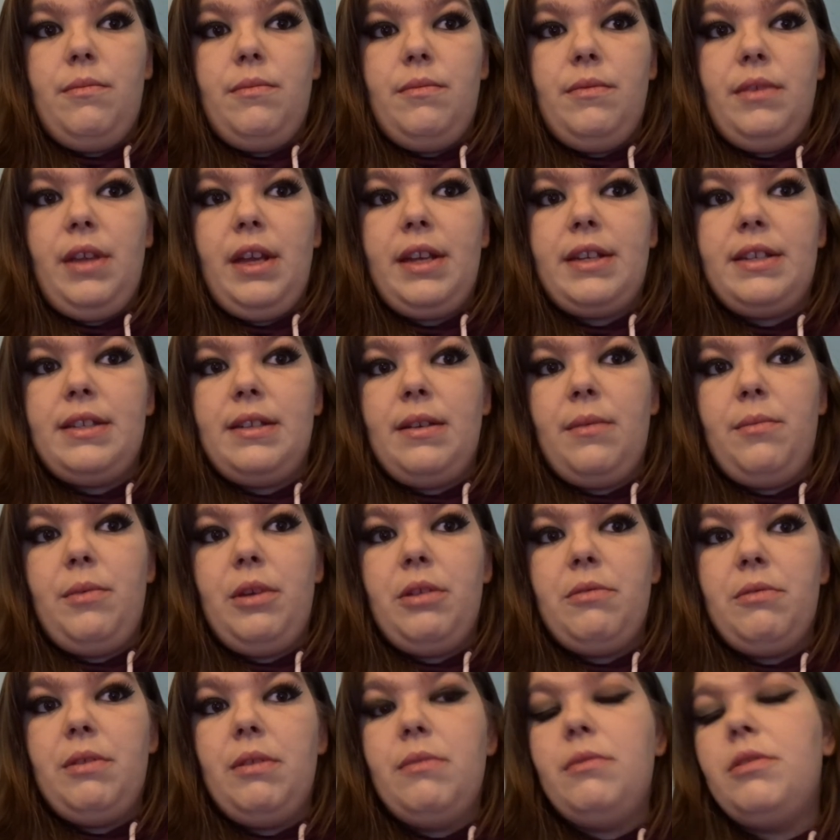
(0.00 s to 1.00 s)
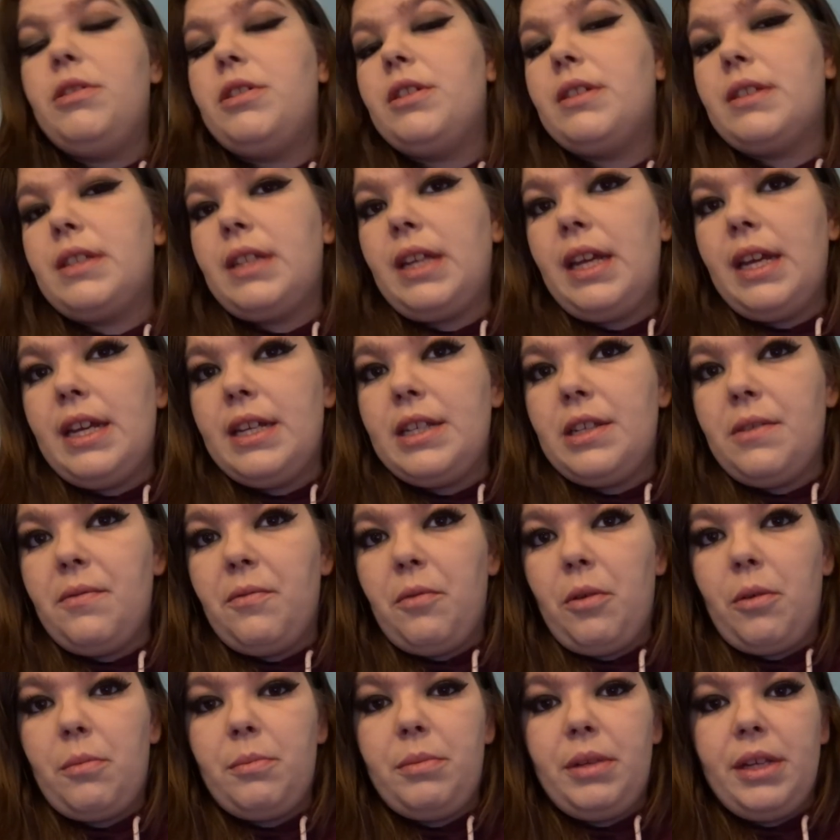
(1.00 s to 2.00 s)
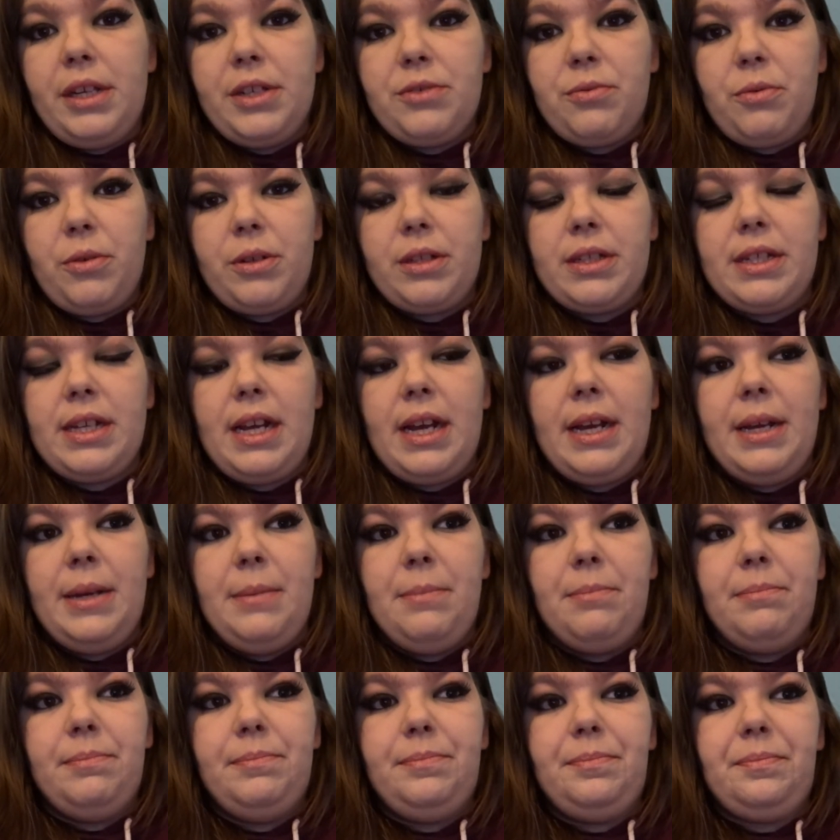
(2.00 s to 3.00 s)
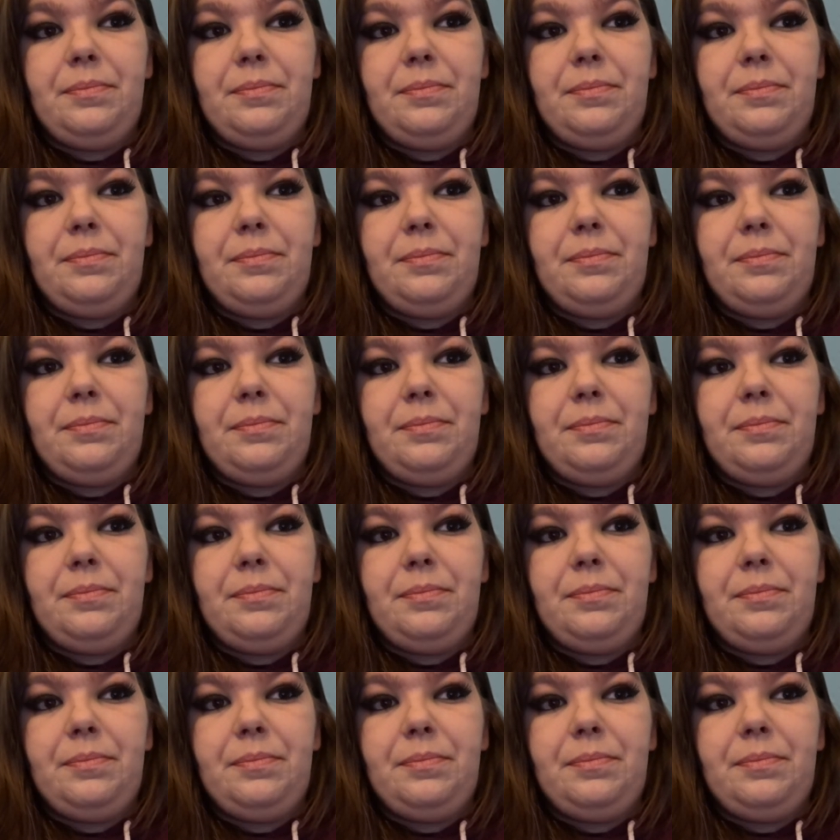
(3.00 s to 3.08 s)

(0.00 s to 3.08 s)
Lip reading: I said, whether it was just a case of wrong place, wrong time,